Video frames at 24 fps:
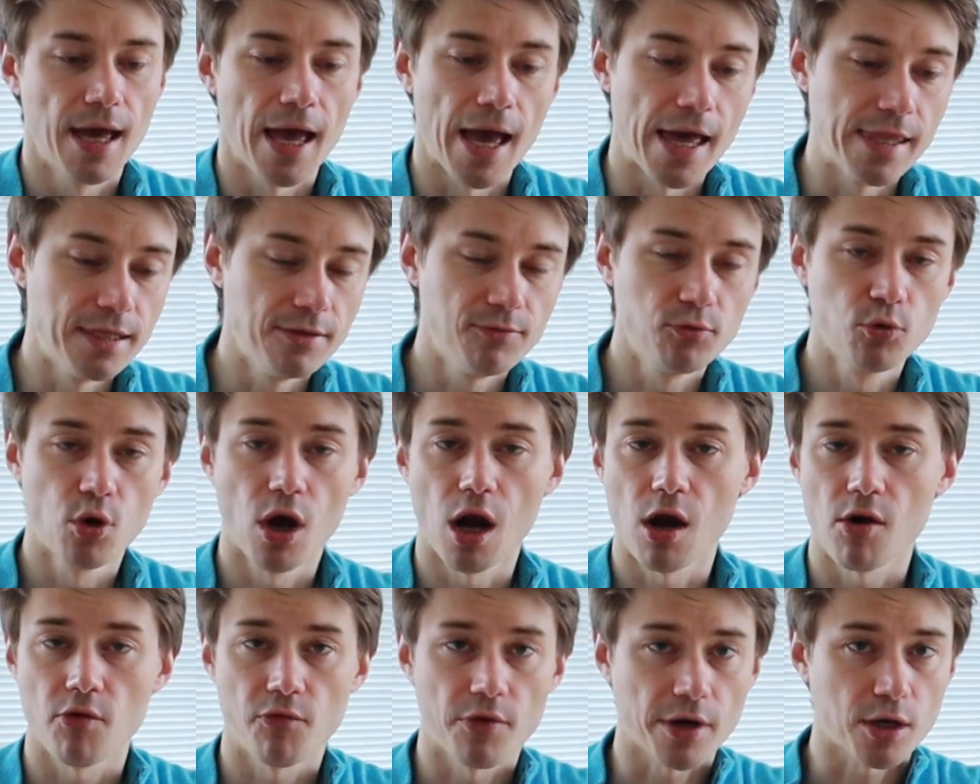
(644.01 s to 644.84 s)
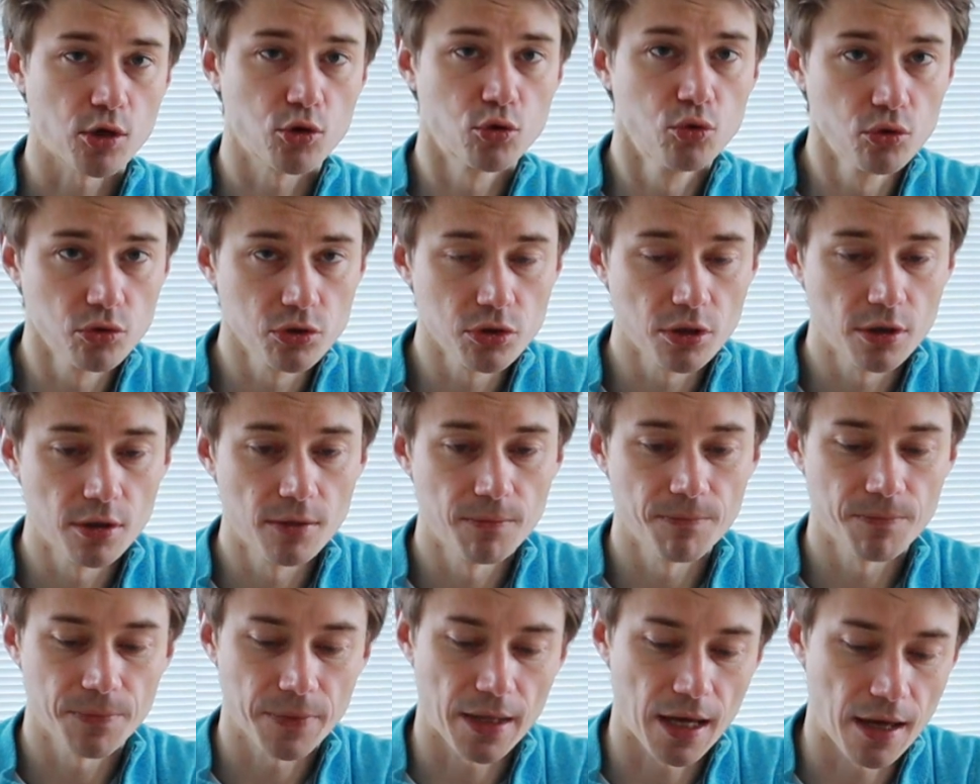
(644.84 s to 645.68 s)
And if you are a
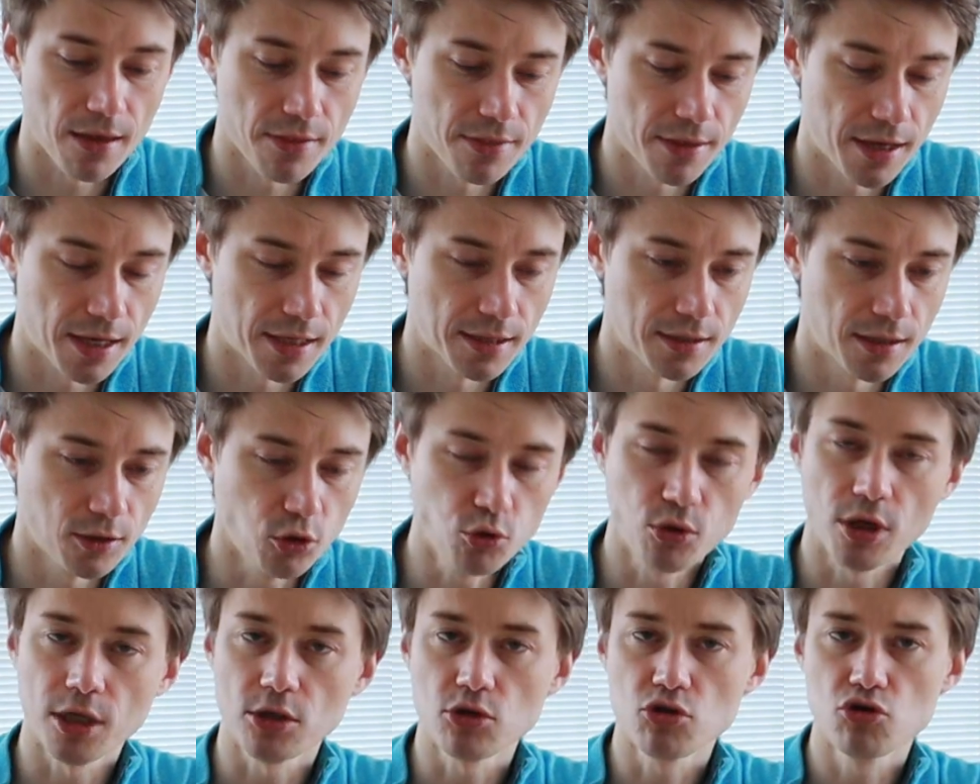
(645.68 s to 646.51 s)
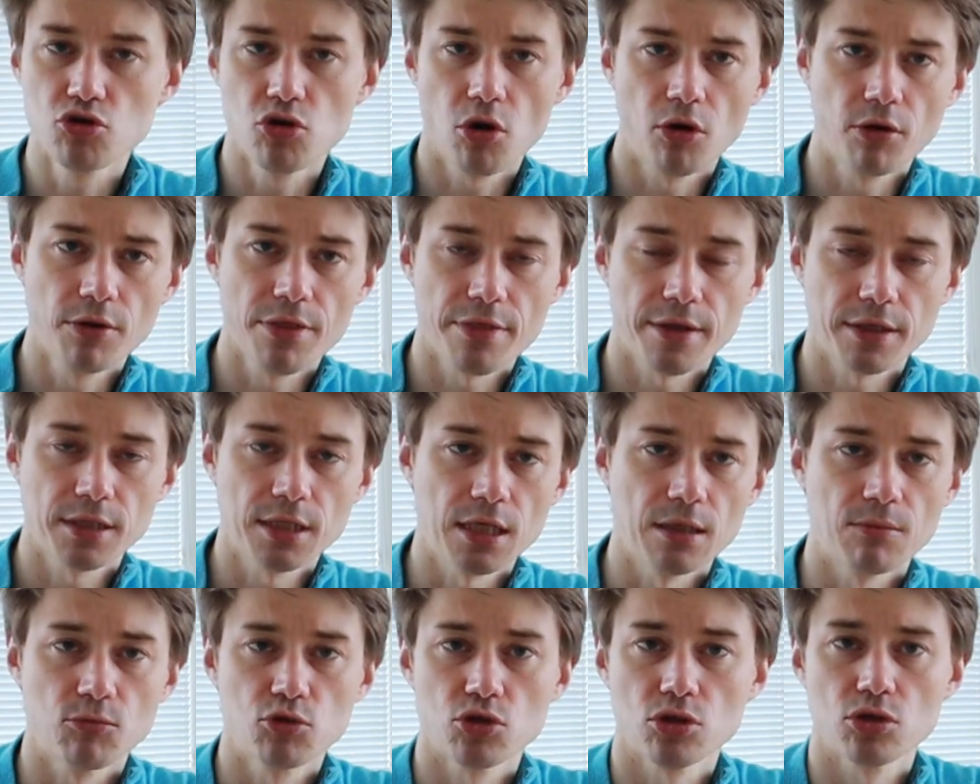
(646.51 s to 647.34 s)
recruiter, then you can join the
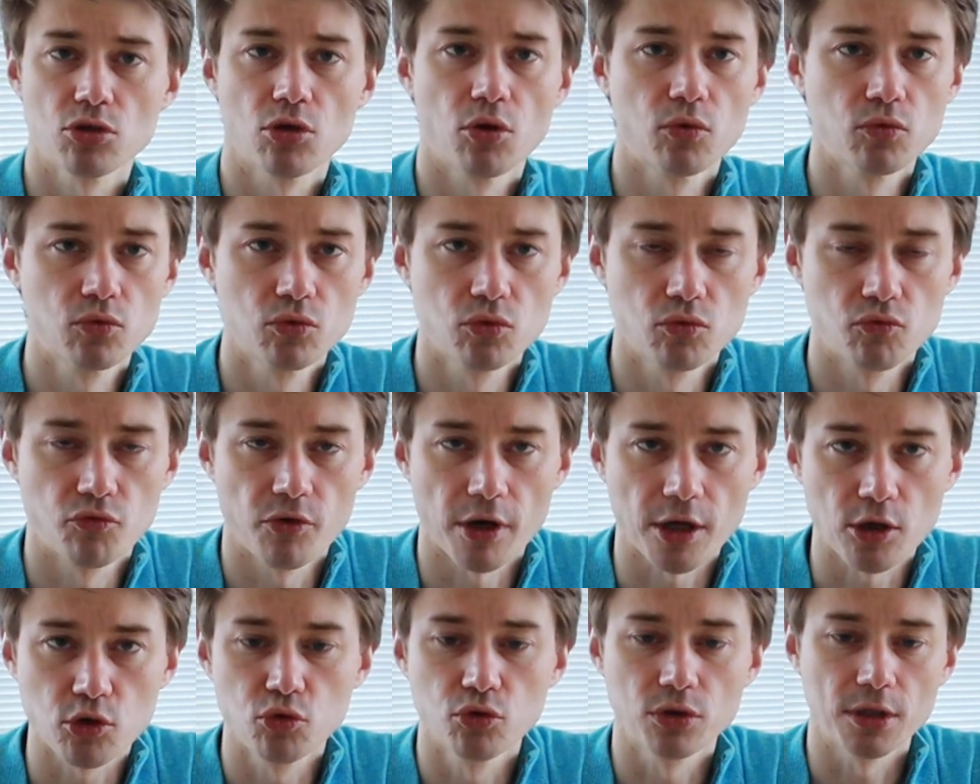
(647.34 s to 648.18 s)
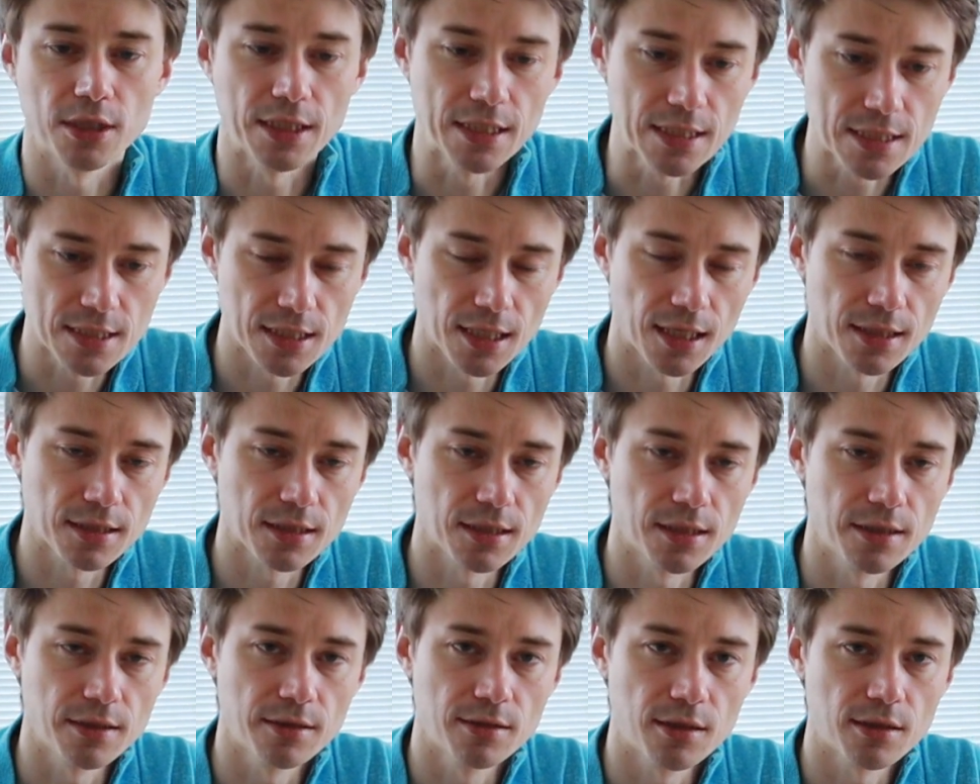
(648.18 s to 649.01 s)
team. Just go to
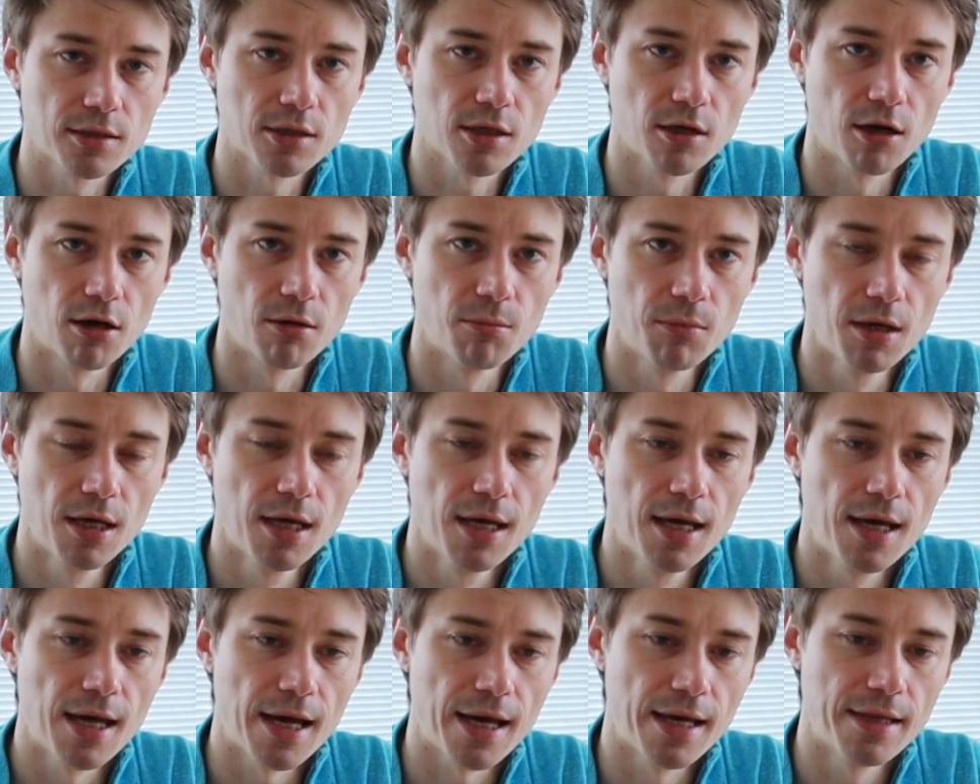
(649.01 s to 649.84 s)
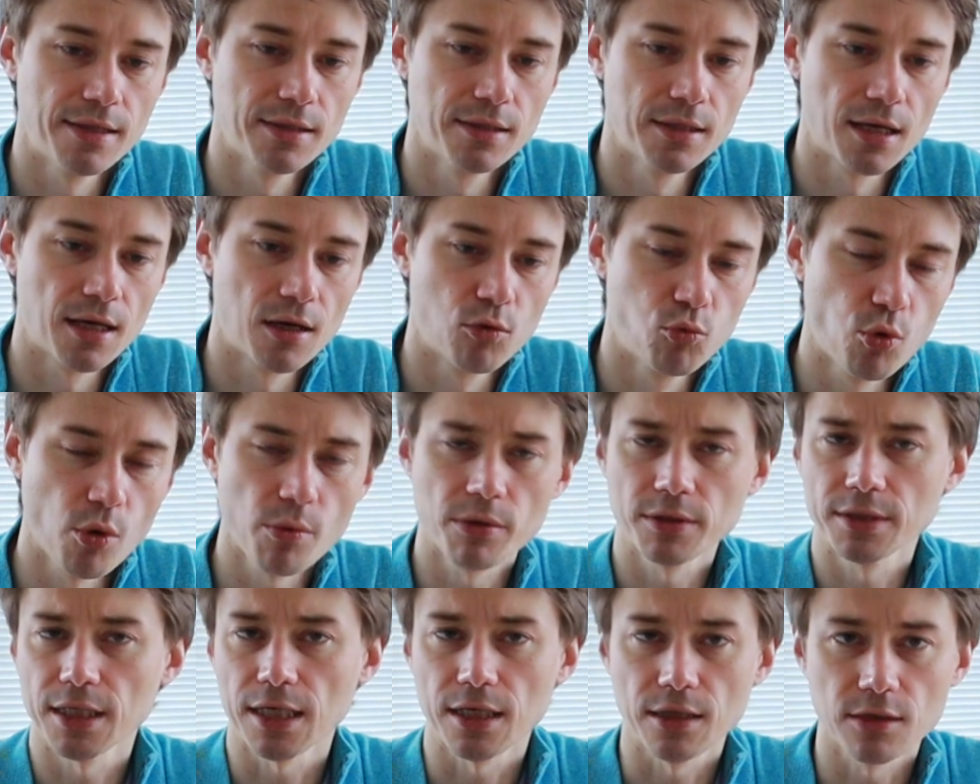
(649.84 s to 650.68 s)
recruitinstantly.com and we
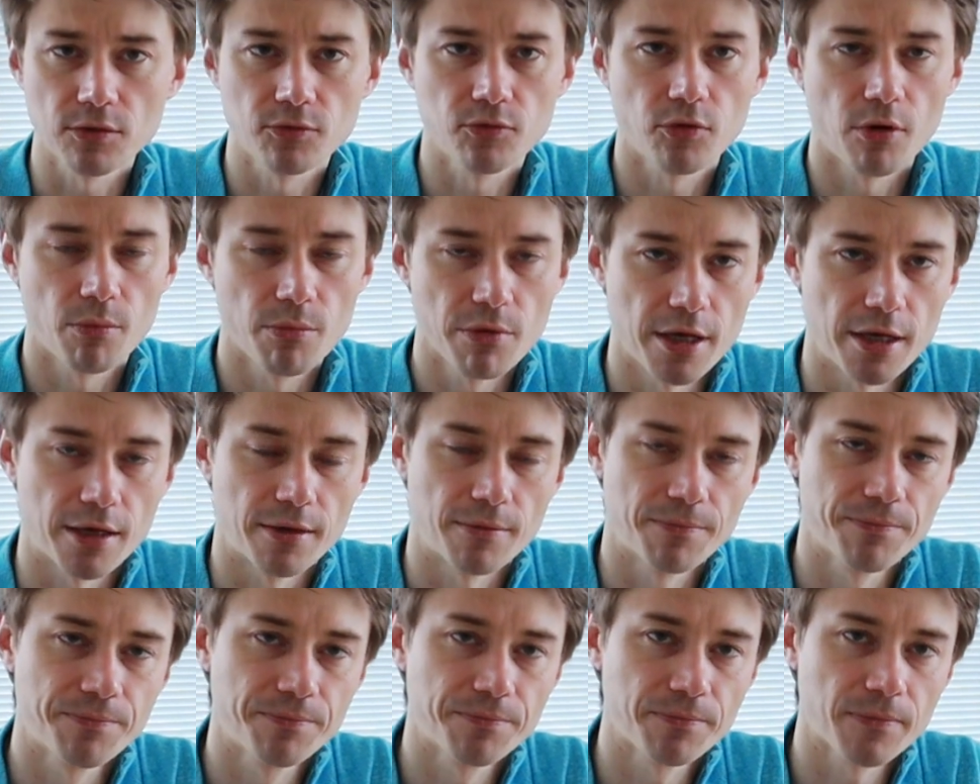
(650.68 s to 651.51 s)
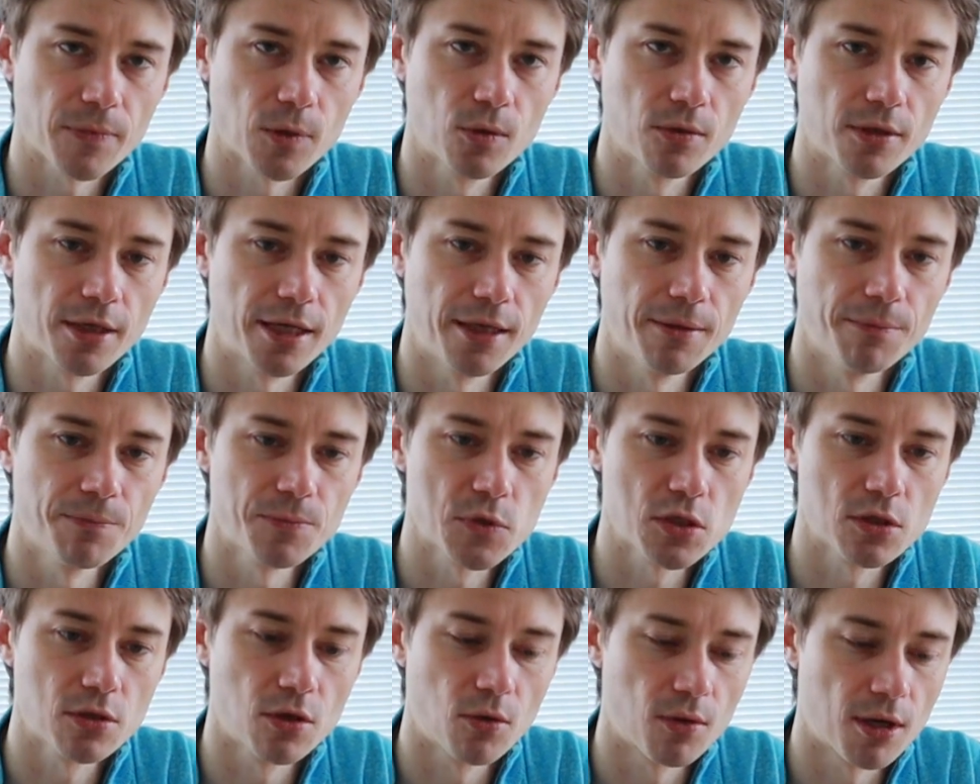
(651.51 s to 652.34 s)
will take it from there. Okay,
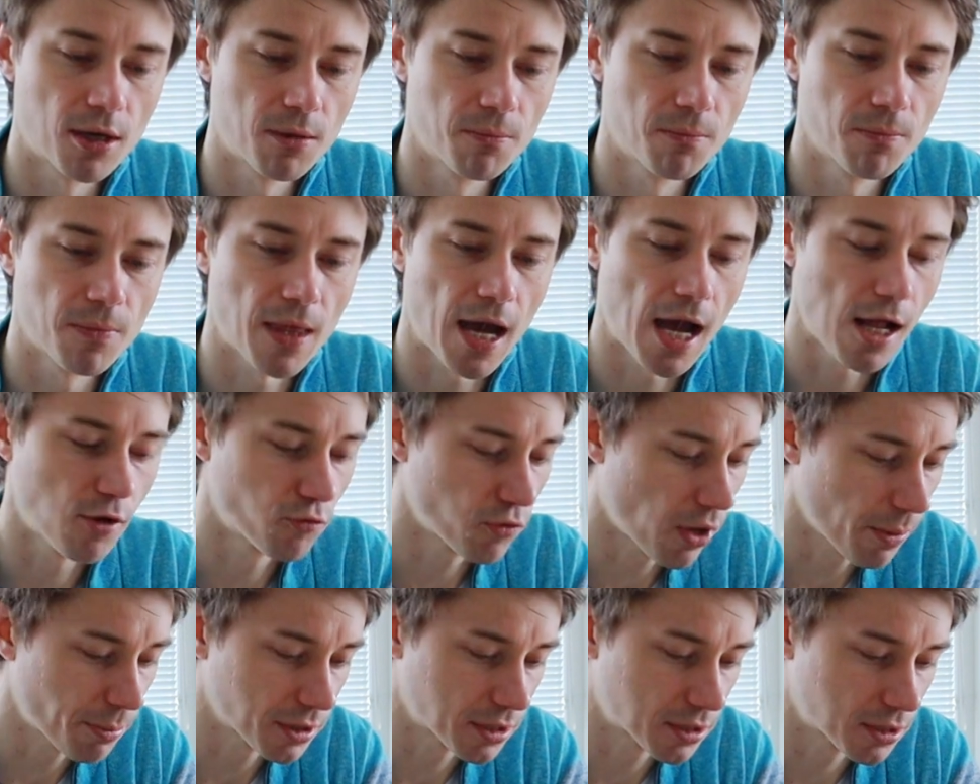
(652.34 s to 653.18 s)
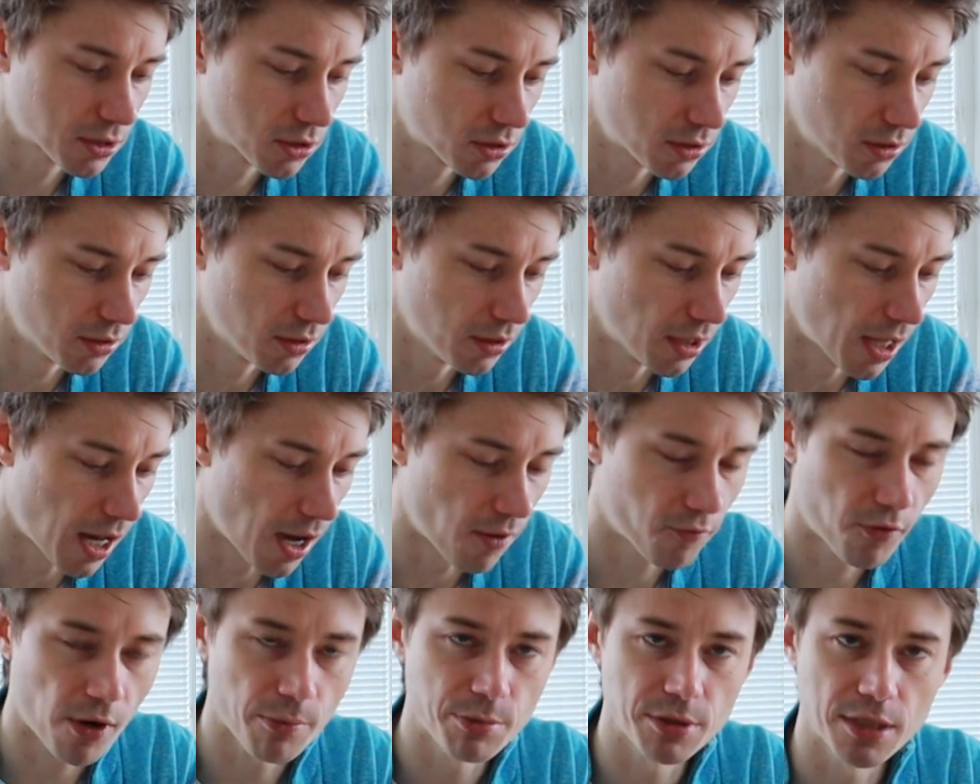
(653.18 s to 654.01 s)
so I'll wrap
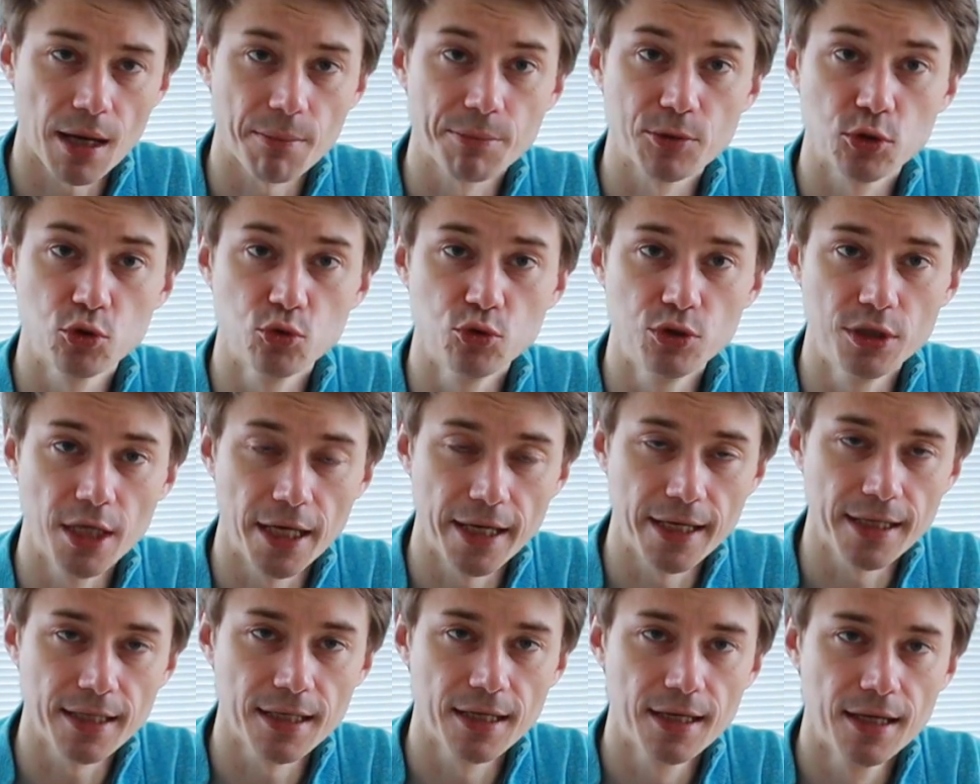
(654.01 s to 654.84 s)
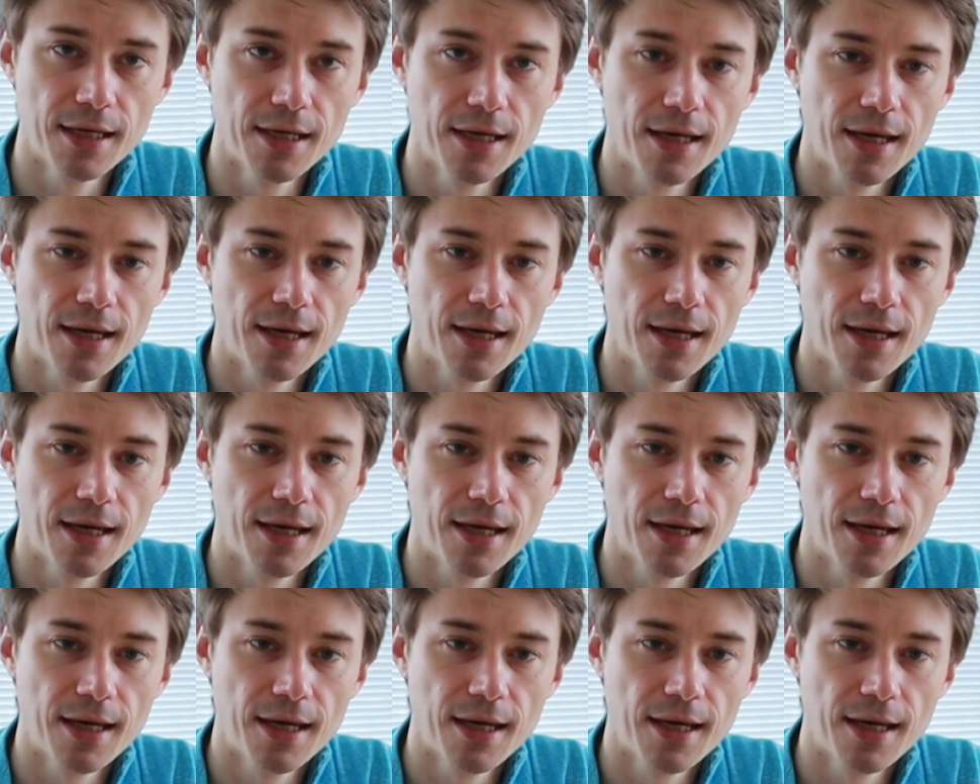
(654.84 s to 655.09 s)
it up today.